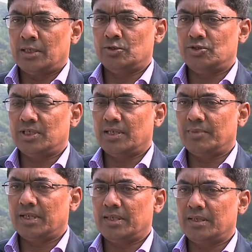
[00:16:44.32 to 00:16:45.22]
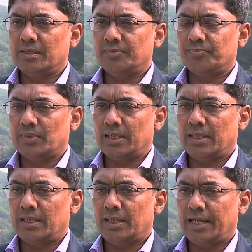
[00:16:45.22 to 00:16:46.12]
So GMRT uh,
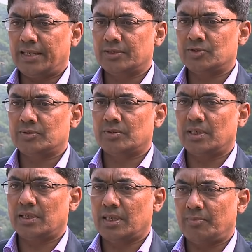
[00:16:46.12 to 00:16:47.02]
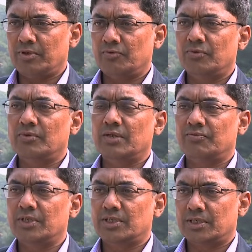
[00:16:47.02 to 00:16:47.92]
has a couple of unique
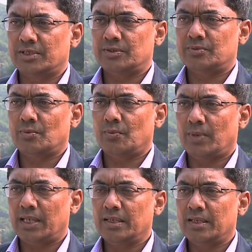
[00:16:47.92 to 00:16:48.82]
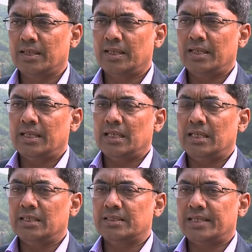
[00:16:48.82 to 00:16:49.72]
features. One
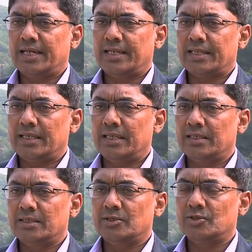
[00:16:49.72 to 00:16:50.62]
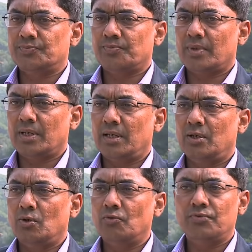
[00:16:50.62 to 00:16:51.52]
is that it is a
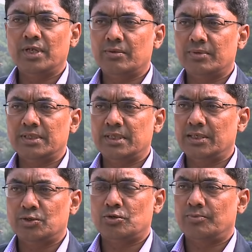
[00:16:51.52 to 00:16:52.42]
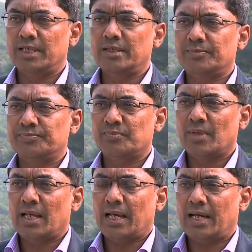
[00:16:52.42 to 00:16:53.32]
low frequency instrument
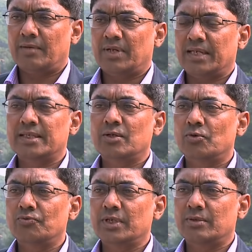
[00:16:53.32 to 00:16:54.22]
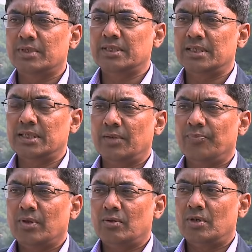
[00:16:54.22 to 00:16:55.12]
and when I say low frequency
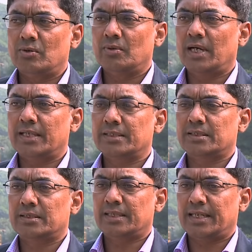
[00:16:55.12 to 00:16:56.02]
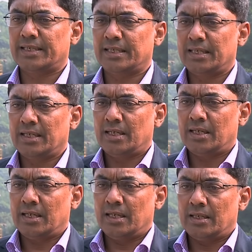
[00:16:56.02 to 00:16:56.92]
you have to ask that
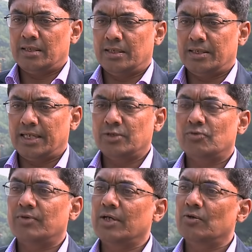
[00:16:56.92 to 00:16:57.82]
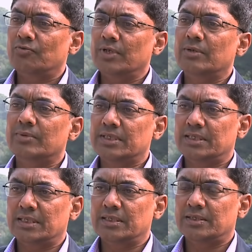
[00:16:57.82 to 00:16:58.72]
the range of radio
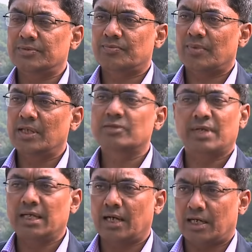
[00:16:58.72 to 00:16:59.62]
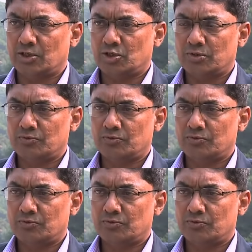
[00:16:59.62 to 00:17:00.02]
frequencies is very large